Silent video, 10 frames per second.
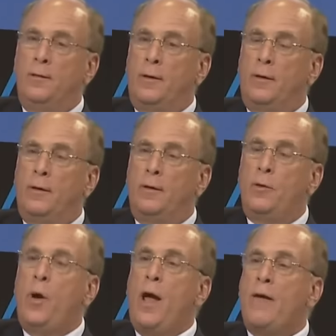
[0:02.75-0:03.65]
Uh,
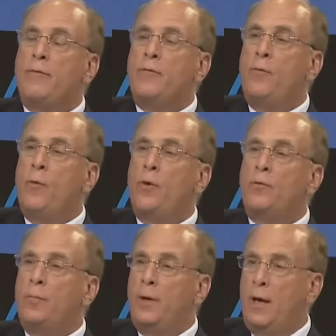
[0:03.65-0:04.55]
you have to
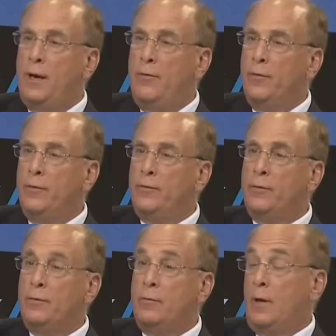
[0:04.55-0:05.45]
force
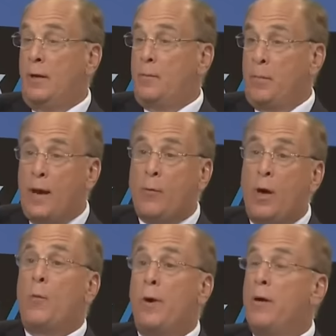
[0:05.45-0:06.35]
behaviors, and at
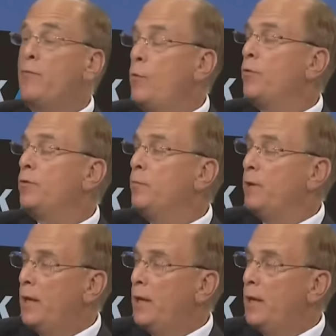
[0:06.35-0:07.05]
BlackRock, we are forcing